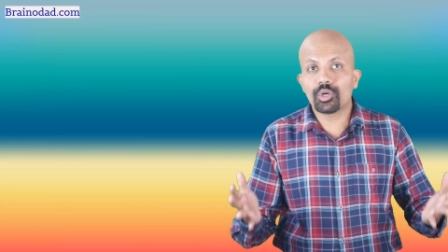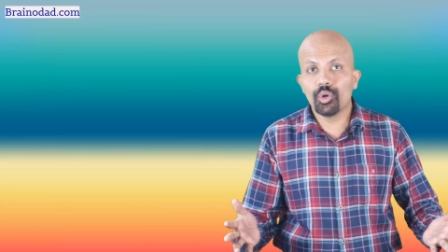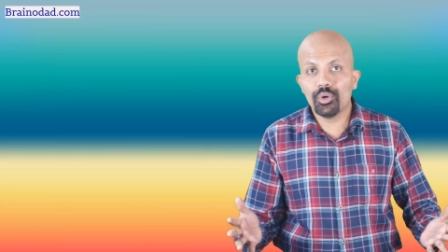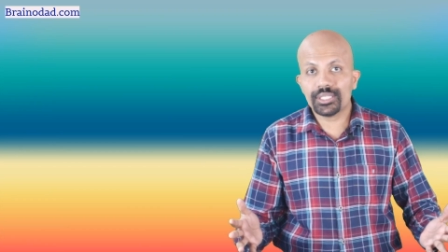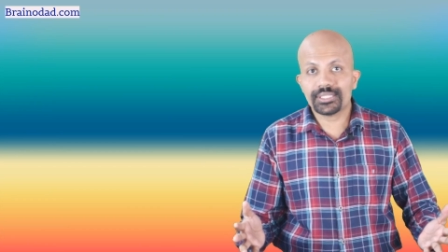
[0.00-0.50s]

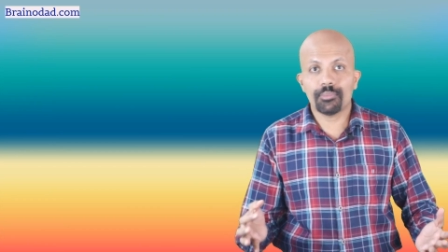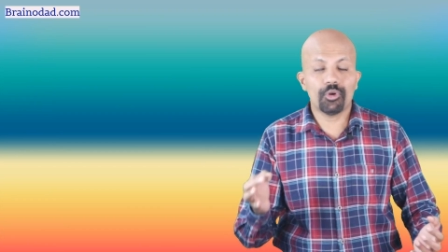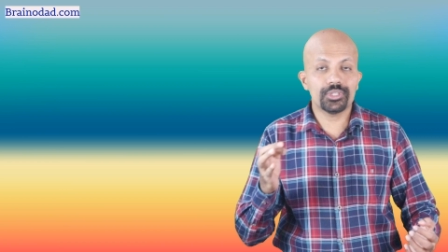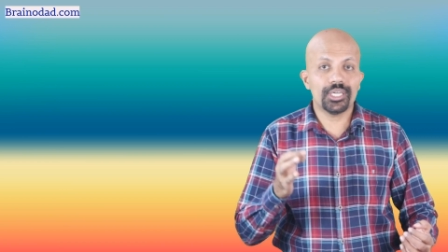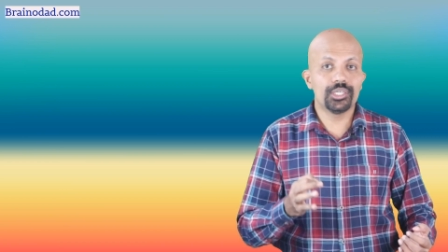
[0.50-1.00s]
clueless
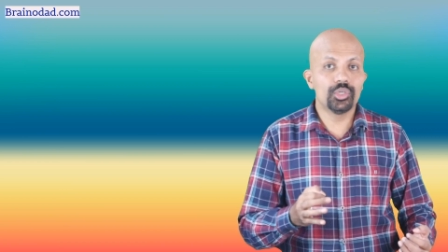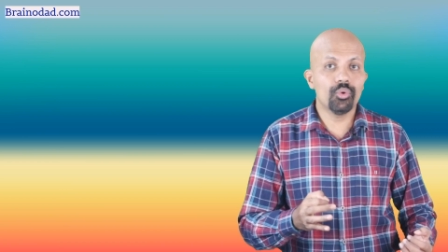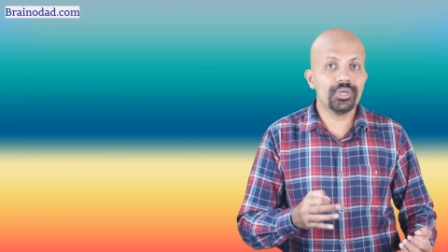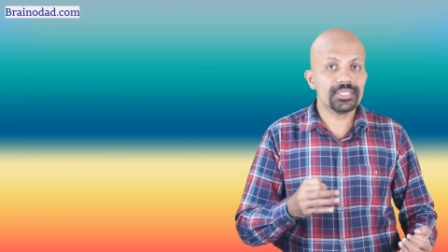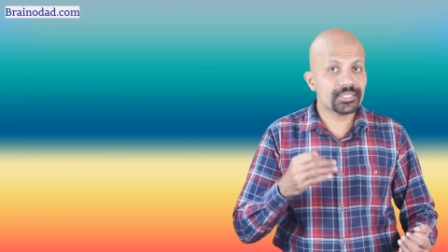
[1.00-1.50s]
about the
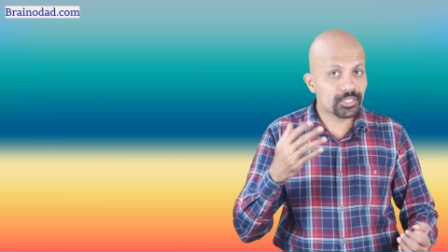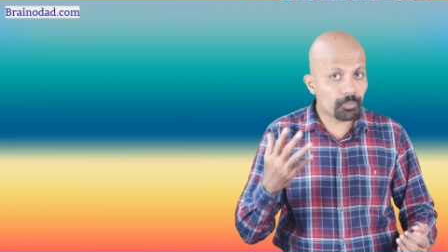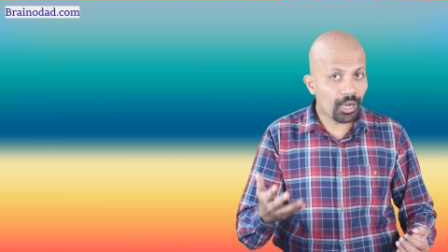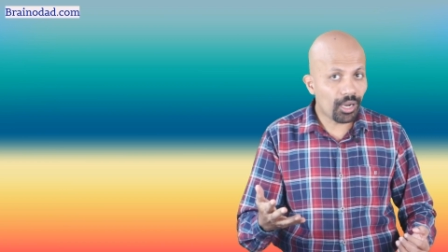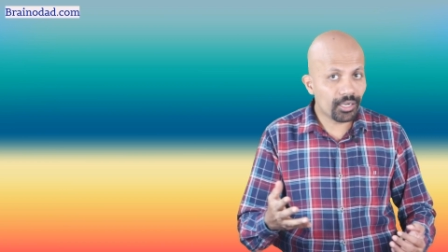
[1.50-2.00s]
tourist
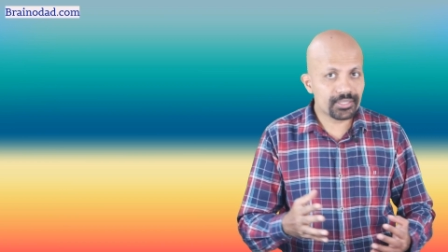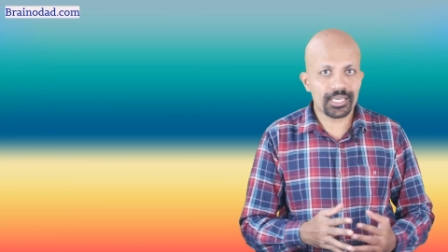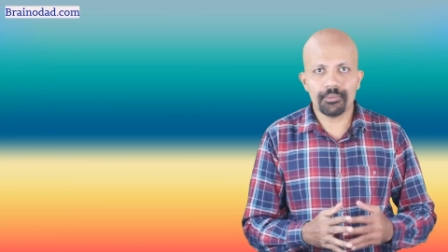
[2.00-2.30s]
spots